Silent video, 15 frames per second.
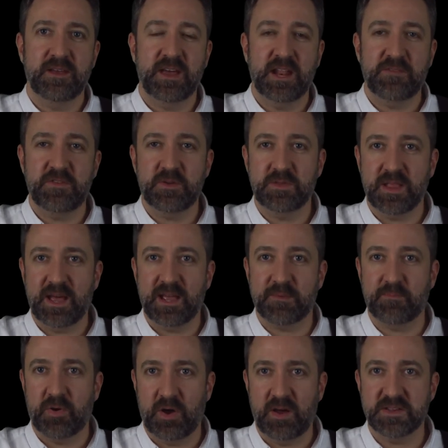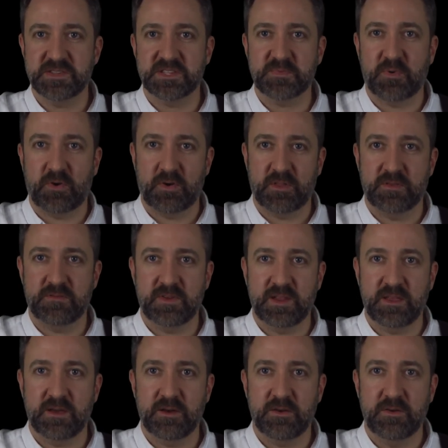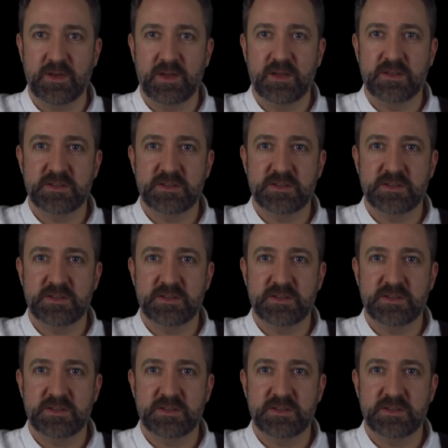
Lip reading: And if you'd like, pause this part of the video